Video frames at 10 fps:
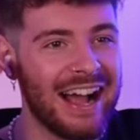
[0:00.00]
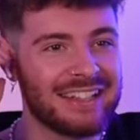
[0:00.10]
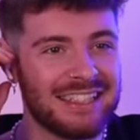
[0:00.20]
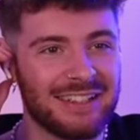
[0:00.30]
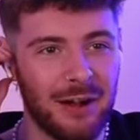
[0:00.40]

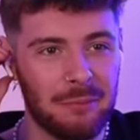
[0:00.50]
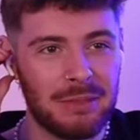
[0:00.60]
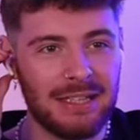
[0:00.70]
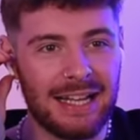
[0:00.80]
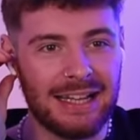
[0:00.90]
Acting
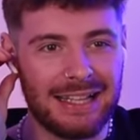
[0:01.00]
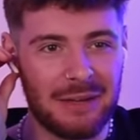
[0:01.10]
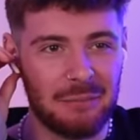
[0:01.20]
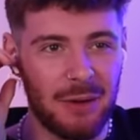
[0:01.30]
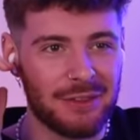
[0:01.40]
completely
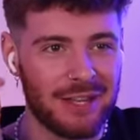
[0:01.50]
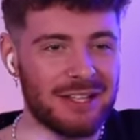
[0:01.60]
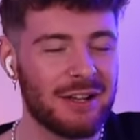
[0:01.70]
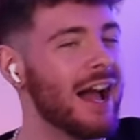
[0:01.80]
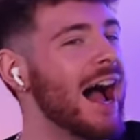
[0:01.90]
unbothered.
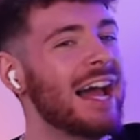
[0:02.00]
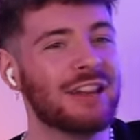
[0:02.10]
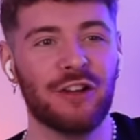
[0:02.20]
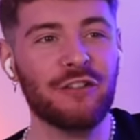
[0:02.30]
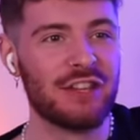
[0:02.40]
I
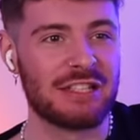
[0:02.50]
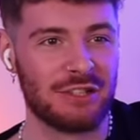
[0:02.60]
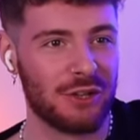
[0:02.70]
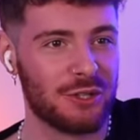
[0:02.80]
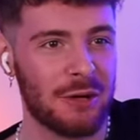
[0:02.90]
love this
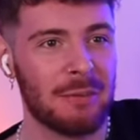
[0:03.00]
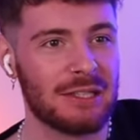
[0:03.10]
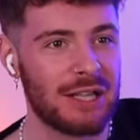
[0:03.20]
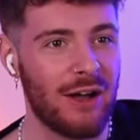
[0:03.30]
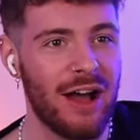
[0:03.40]
new
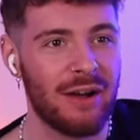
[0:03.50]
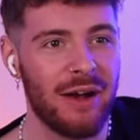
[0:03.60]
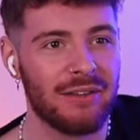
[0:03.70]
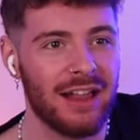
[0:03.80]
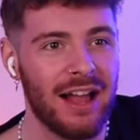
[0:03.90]
Dumbledore, I
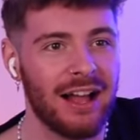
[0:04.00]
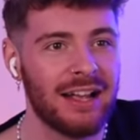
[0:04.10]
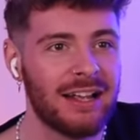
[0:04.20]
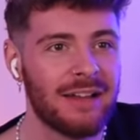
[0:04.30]
won't lie.